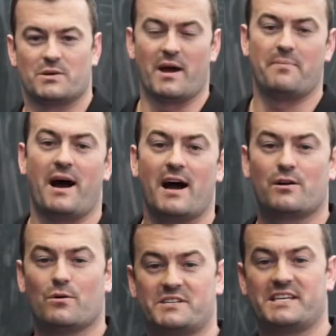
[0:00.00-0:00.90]
our
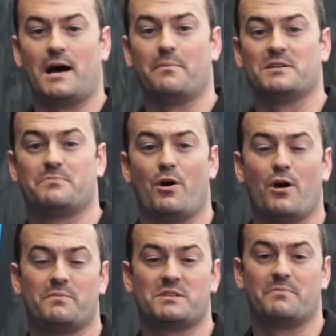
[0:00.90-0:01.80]
parkour setup is
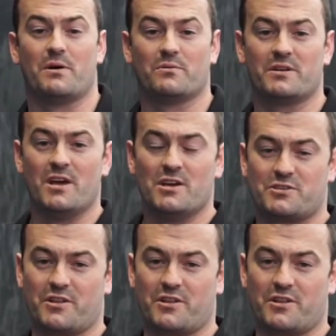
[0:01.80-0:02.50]
purpose built so